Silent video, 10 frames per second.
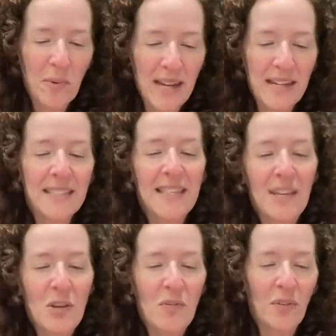Wings,
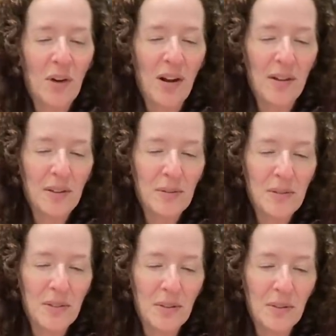thank you for all you
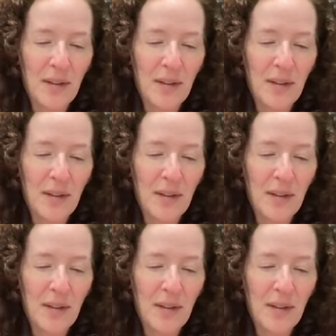do.